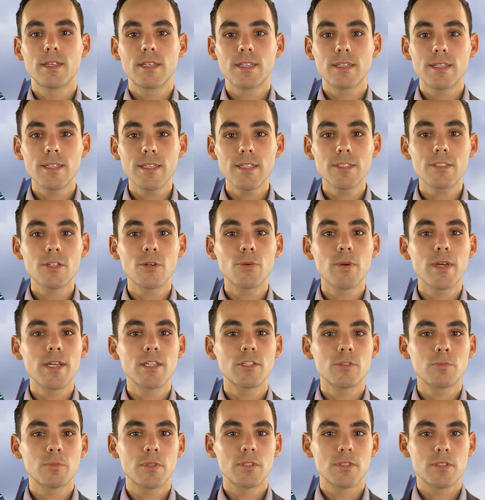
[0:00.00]
These
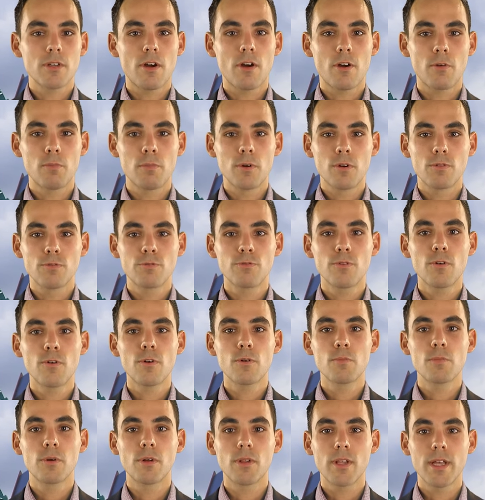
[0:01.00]
arrangements are both
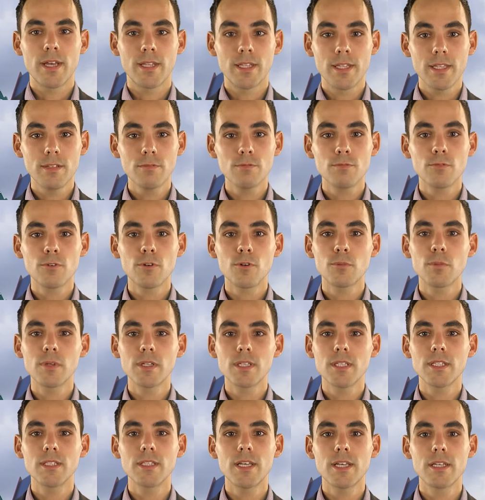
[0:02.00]
formal and informal
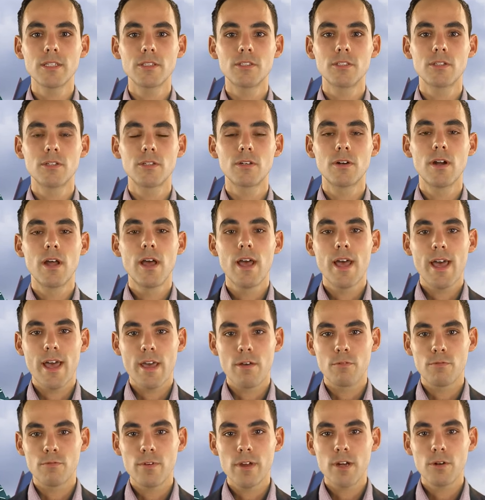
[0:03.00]
in nature,
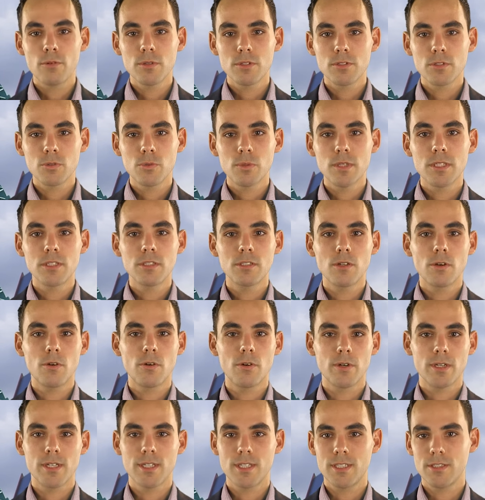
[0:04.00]
and various regional
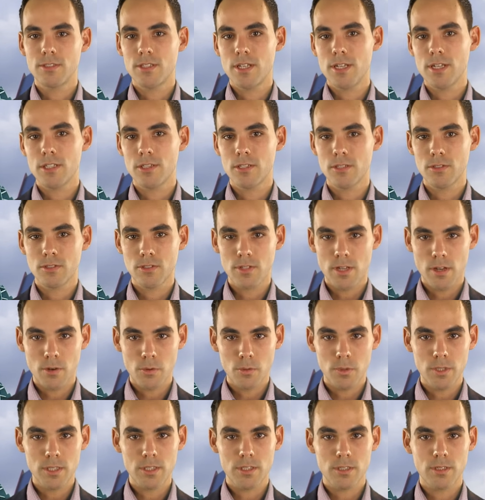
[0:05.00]
organizations
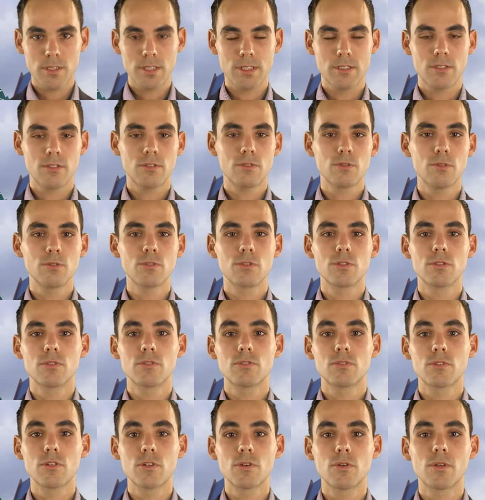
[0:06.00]
and regional
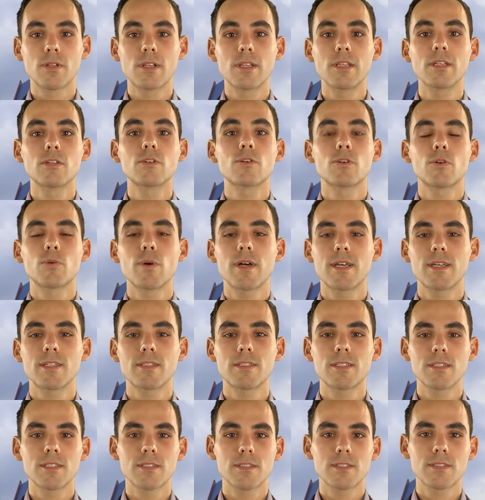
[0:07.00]
institutions currently
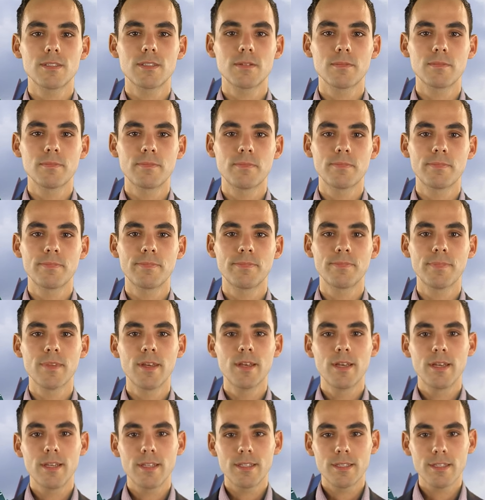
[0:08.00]
coexist.
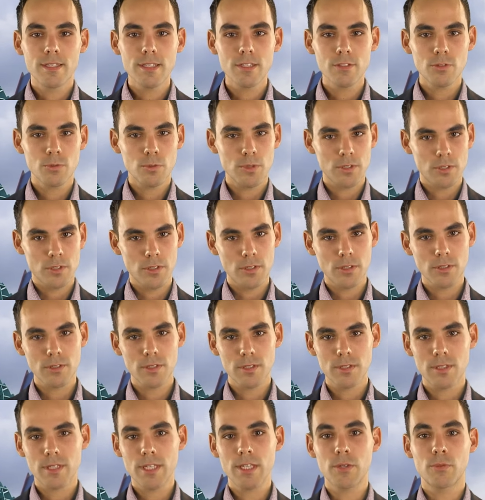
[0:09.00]
This
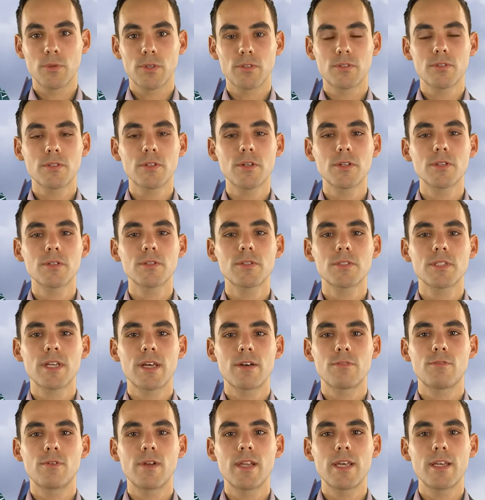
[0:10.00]
resulted in what scholars
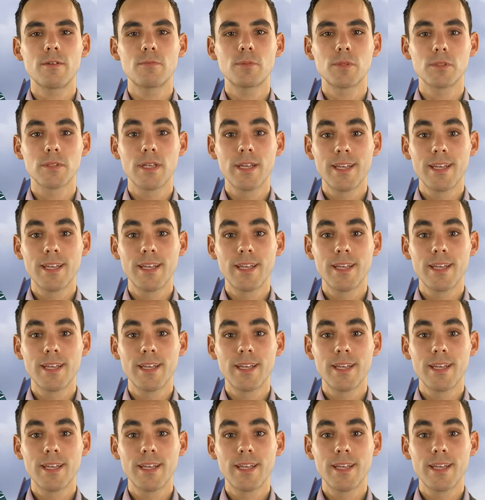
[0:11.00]
have labeled